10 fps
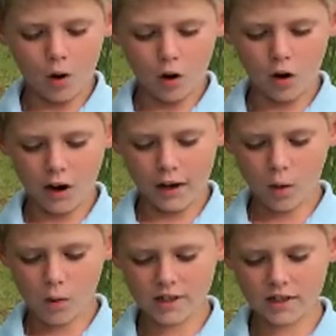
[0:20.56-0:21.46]

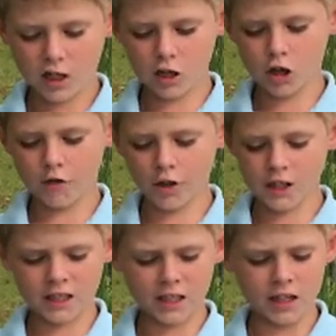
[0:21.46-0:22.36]
Ohio Wesleyan
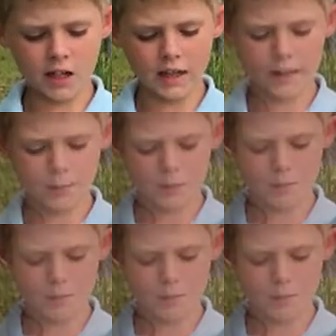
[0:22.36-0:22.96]
University and, and I'm